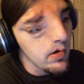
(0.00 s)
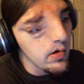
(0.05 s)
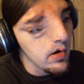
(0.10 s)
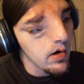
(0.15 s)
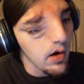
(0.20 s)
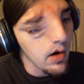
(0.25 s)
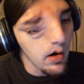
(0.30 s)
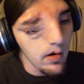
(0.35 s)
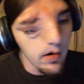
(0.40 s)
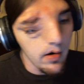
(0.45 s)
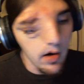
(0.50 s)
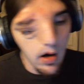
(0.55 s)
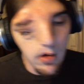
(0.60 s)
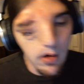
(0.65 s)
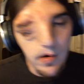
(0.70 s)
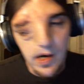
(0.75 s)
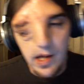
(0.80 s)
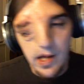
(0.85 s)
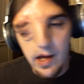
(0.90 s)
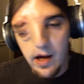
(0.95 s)
are already
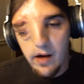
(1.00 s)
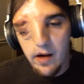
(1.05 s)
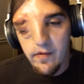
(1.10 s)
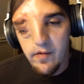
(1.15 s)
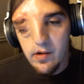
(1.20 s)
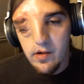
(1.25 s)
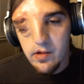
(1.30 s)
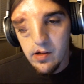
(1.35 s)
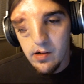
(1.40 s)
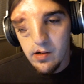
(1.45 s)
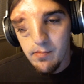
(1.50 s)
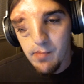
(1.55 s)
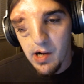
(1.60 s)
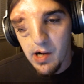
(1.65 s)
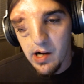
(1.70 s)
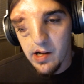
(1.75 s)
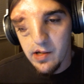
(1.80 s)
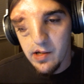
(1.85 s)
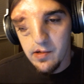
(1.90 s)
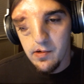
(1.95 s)
have on their
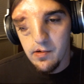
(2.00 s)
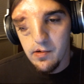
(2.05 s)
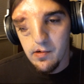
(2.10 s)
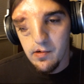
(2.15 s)
minds,